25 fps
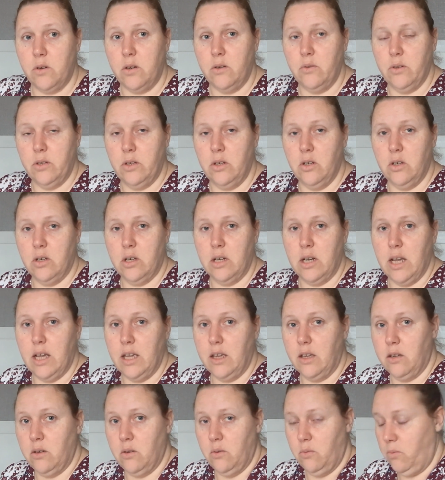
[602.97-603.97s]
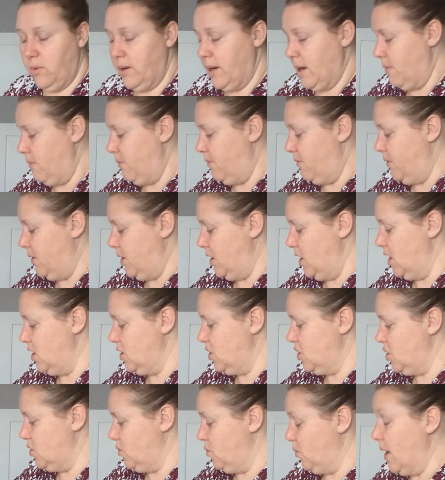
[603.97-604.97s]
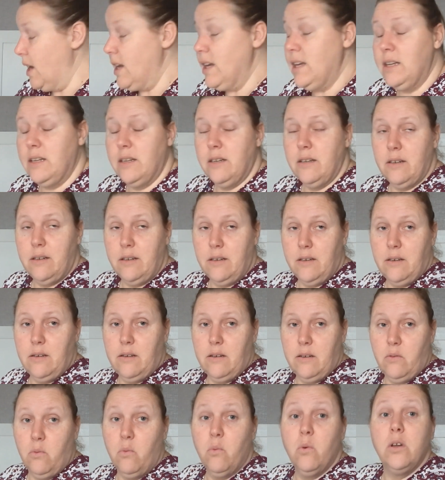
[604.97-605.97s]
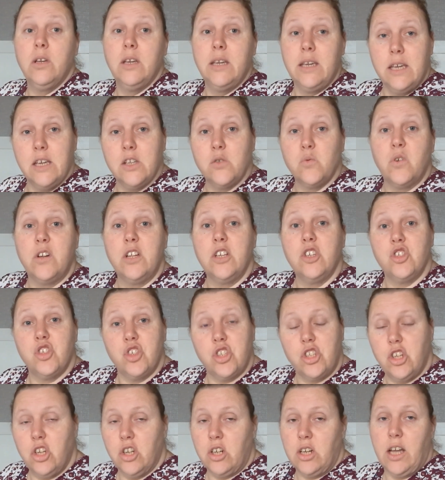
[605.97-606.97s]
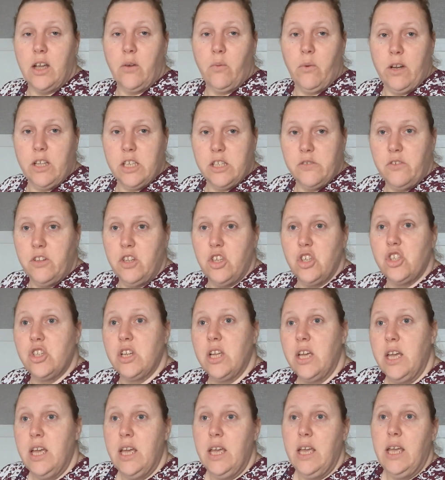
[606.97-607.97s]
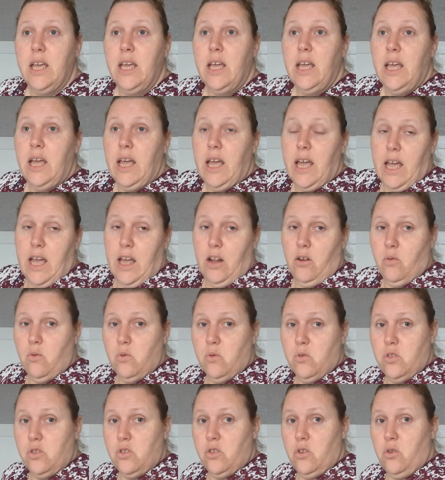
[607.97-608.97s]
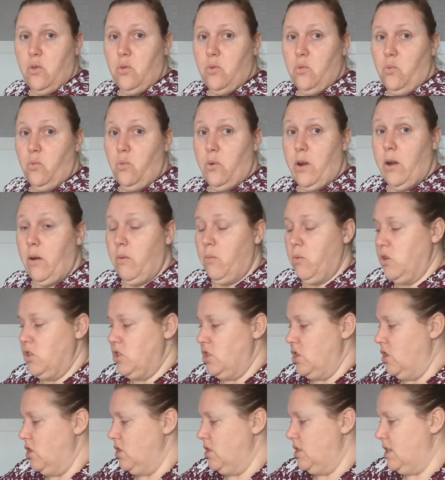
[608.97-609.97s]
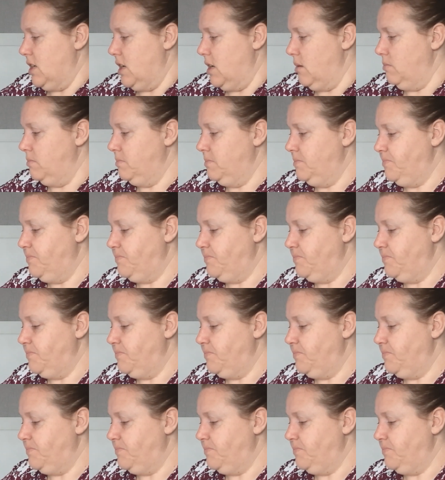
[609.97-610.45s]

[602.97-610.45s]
what it will look like when I'm finished. Here's what it should look like when it's finished, and also where I was last time.